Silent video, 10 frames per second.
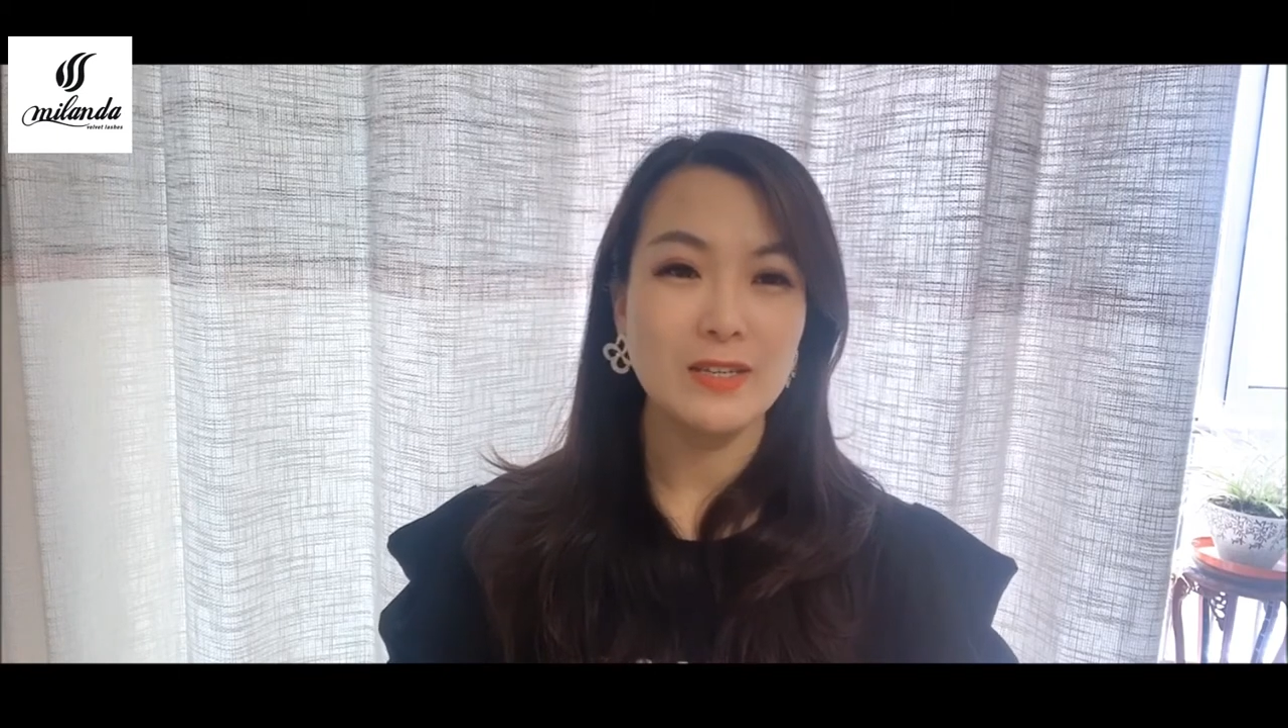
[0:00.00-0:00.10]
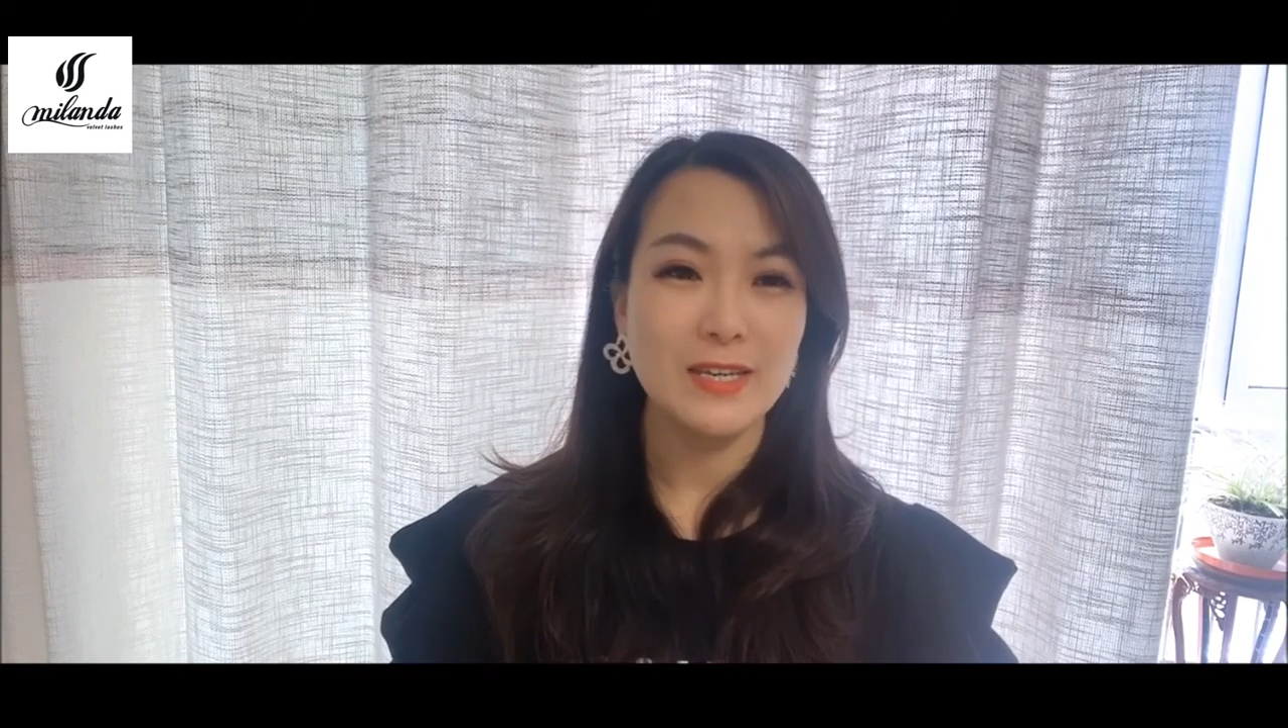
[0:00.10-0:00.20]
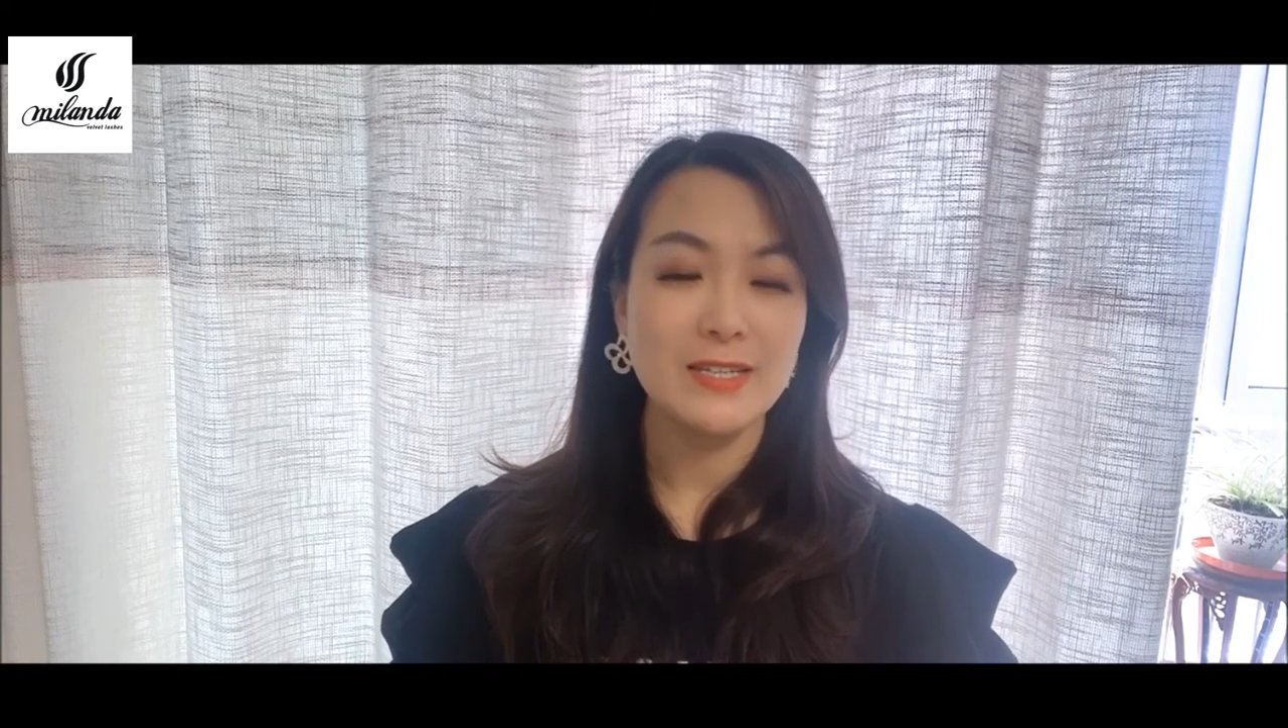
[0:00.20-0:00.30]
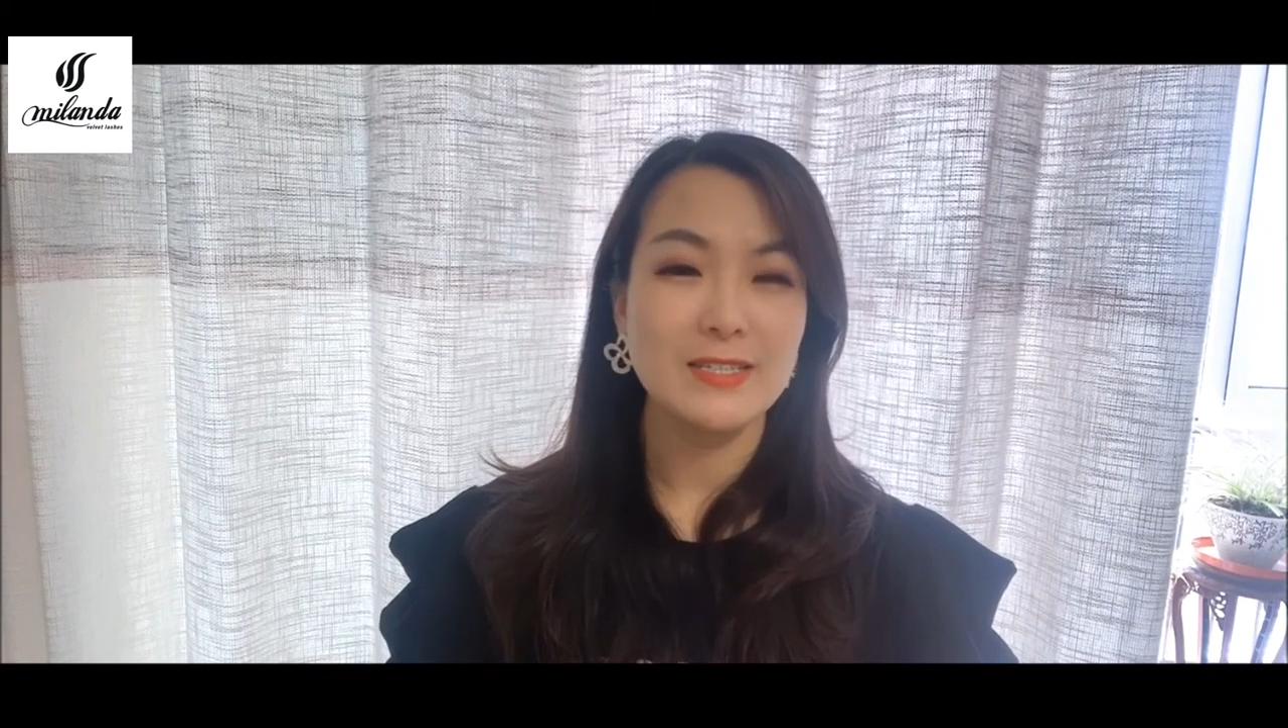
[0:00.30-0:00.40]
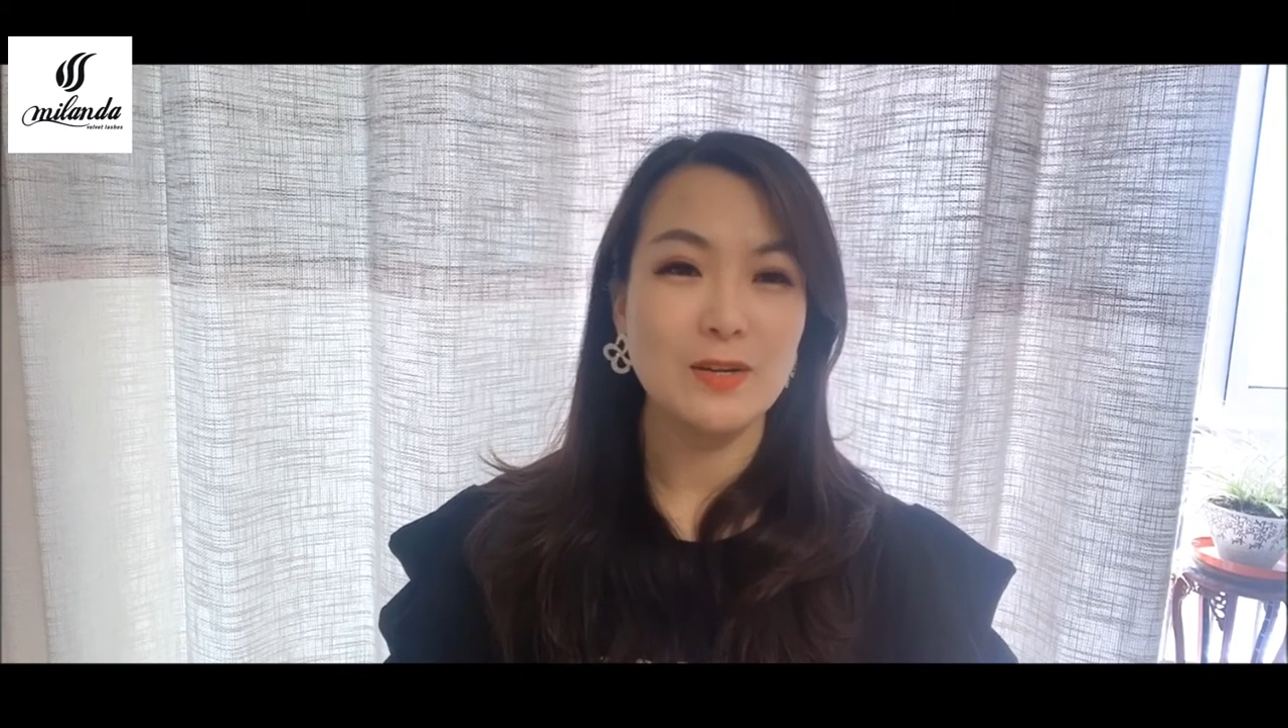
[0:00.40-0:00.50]

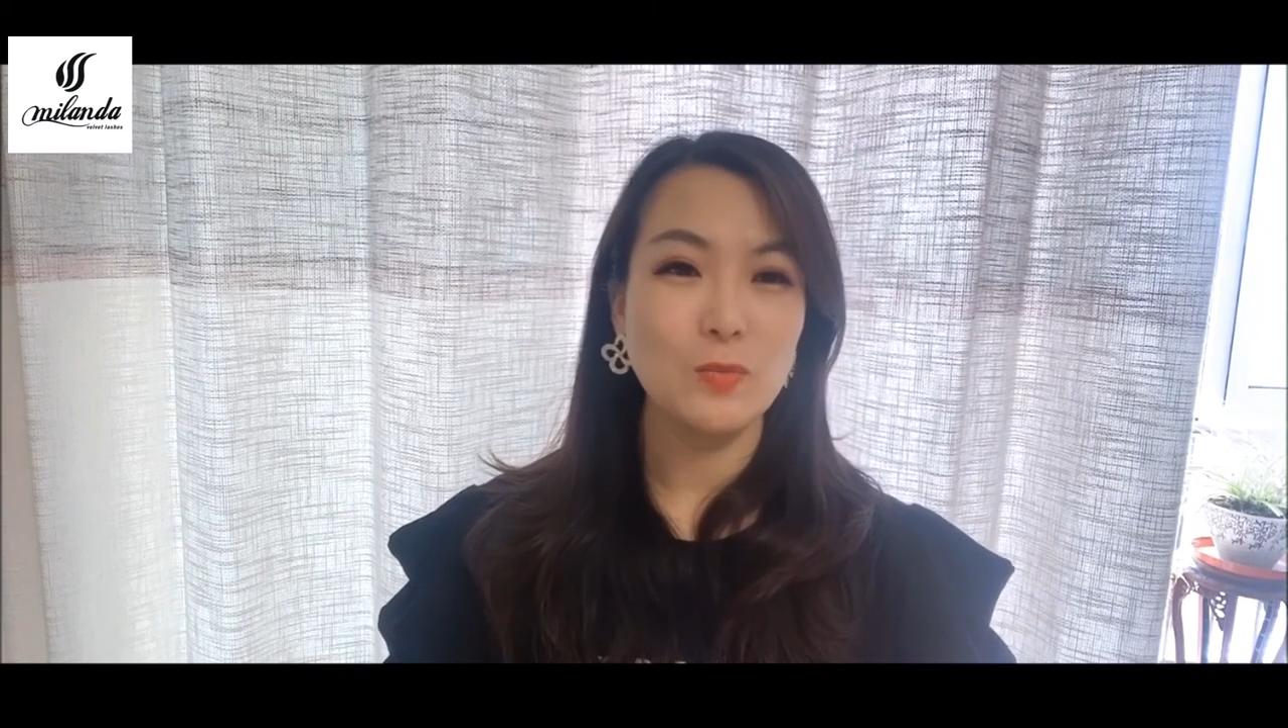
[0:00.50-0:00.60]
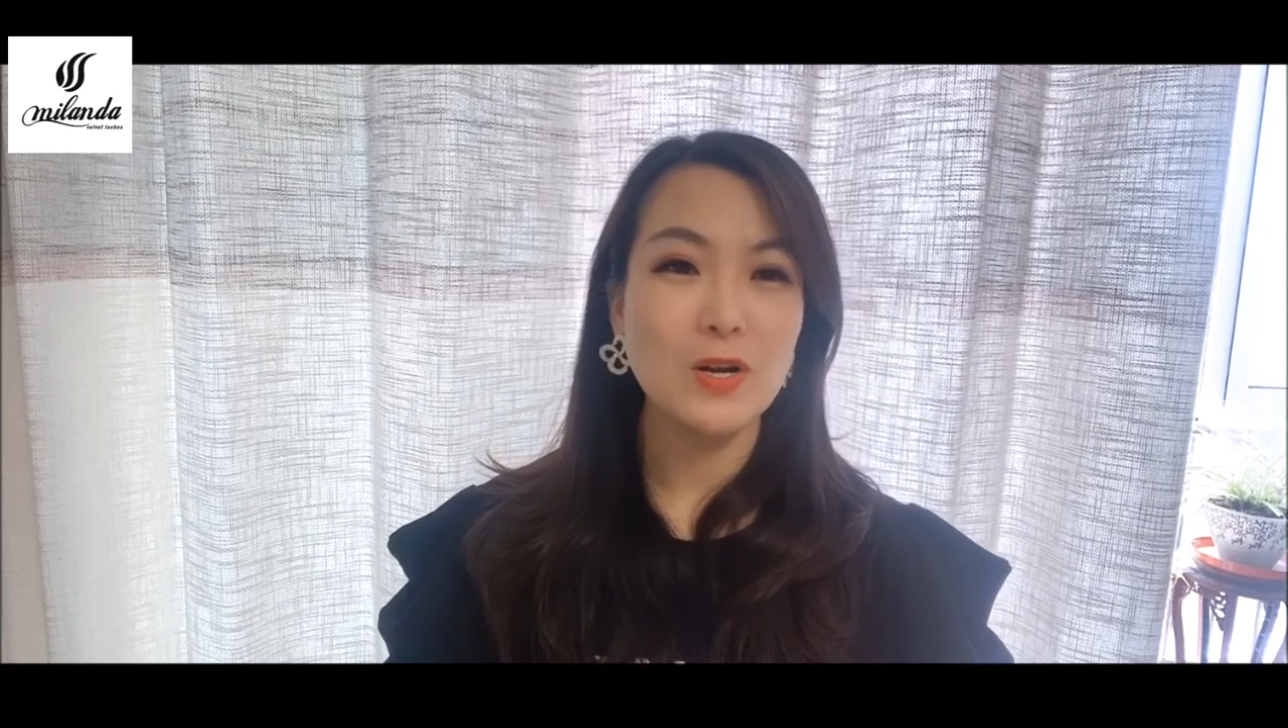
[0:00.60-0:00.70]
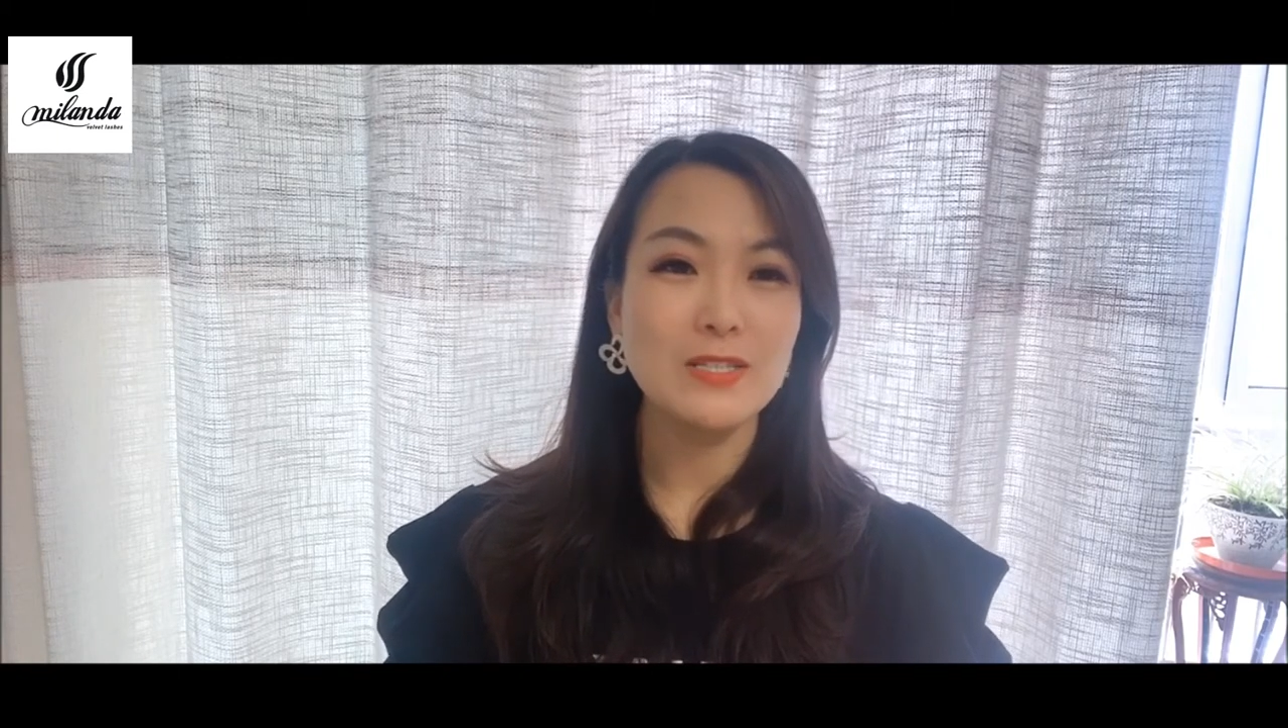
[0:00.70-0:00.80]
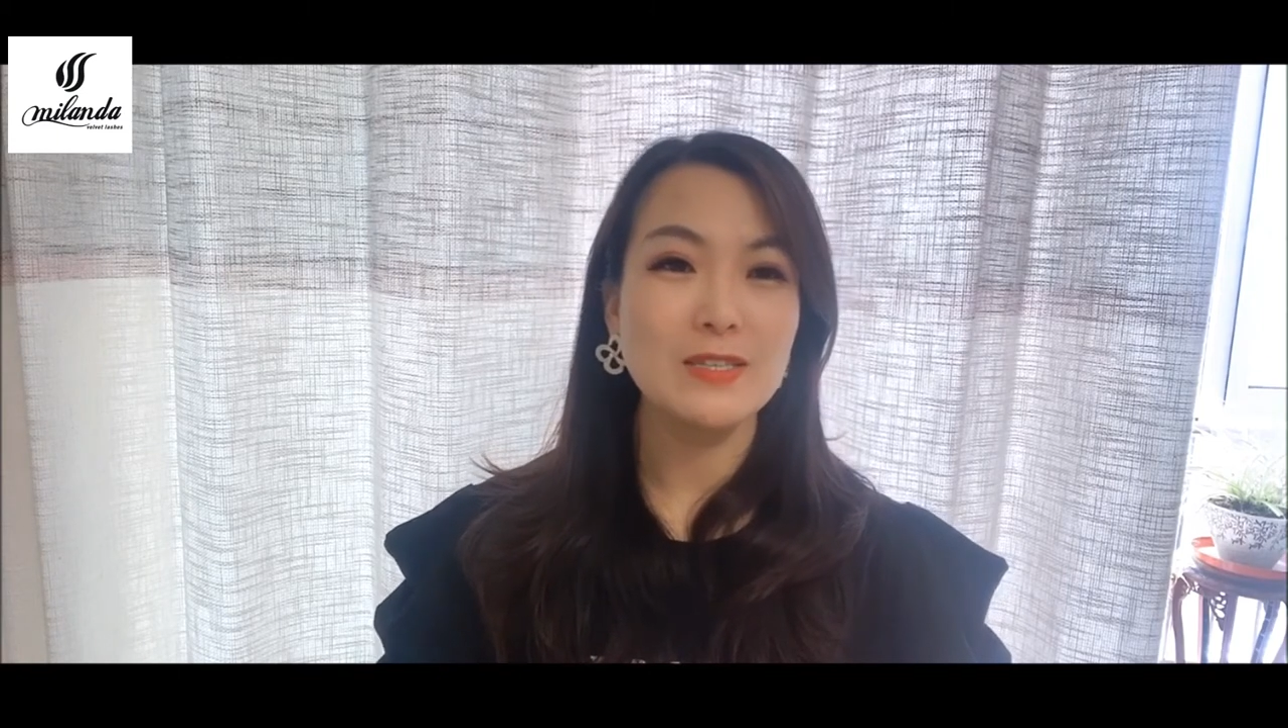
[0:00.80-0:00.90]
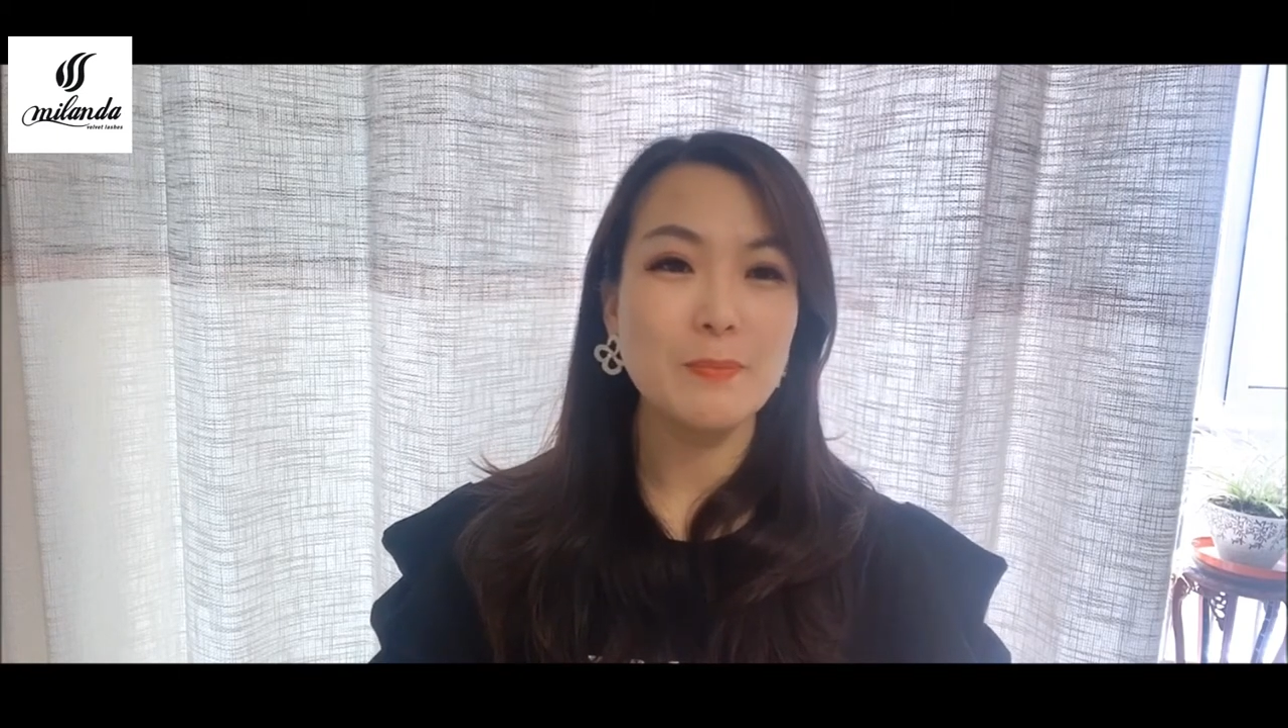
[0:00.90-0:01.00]

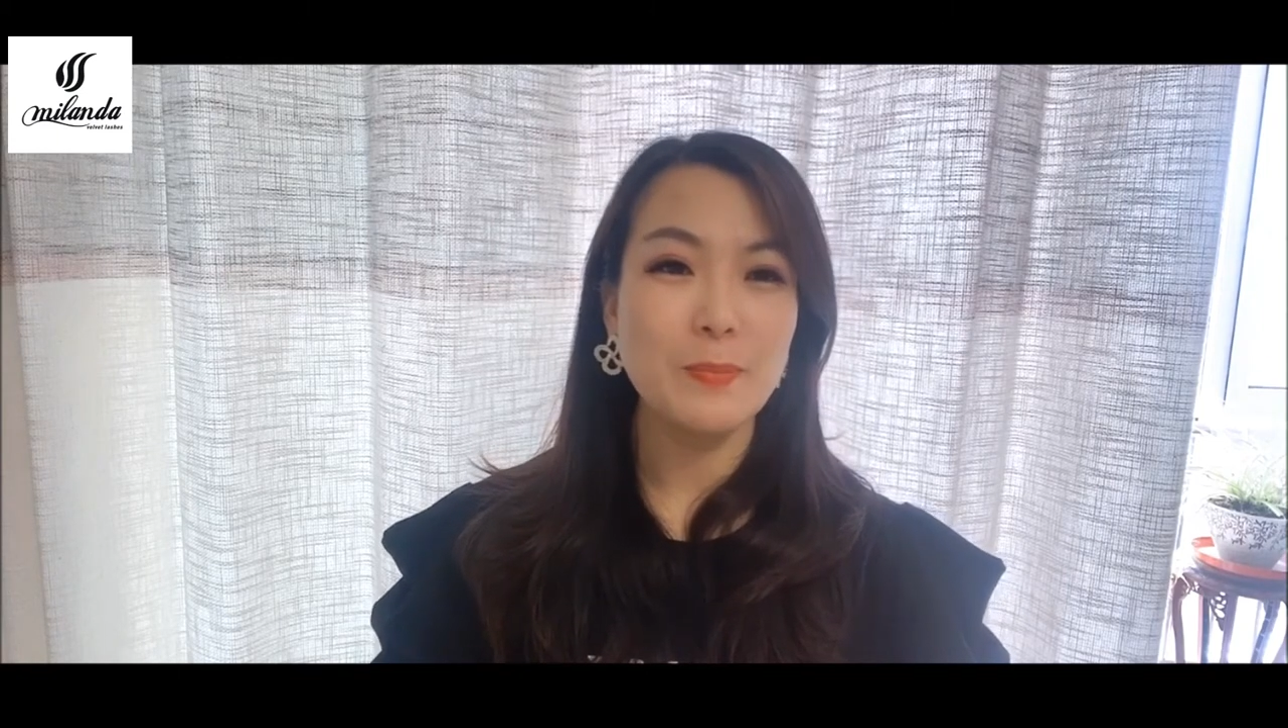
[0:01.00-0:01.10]
the